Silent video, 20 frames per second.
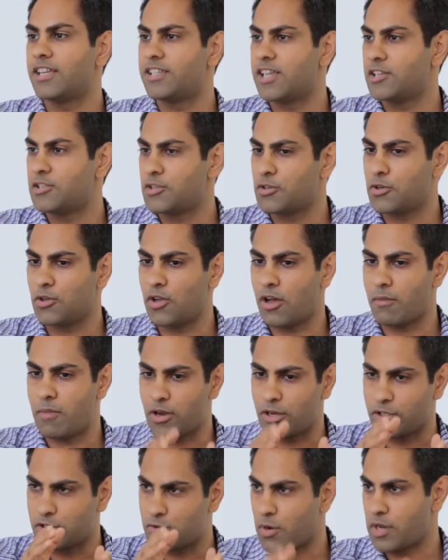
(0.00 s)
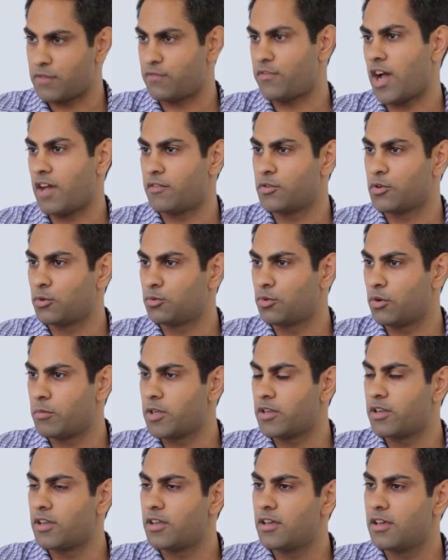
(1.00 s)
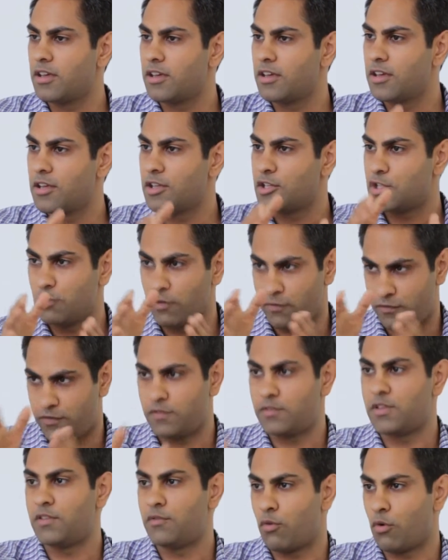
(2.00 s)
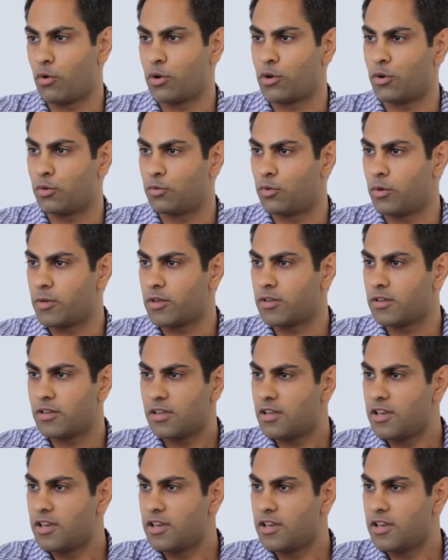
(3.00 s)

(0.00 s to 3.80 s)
identical about a 25-year-old woman to a 54-year-old woman.